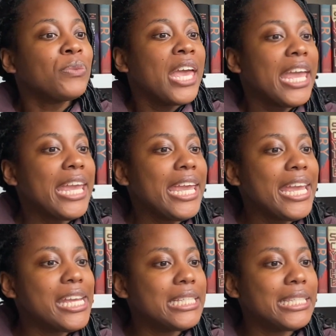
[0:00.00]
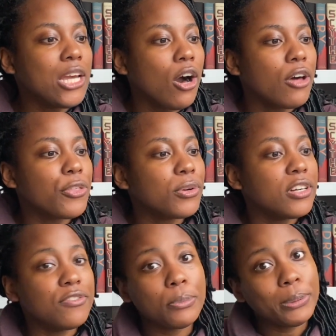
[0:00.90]
he is the author
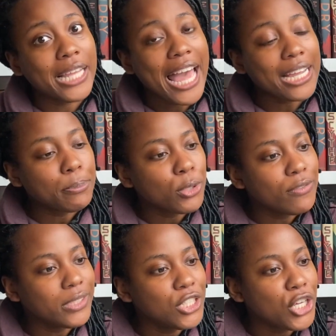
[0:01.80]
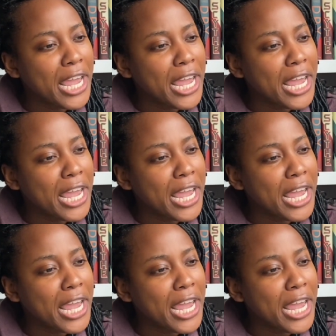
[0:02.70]
of Black Privilege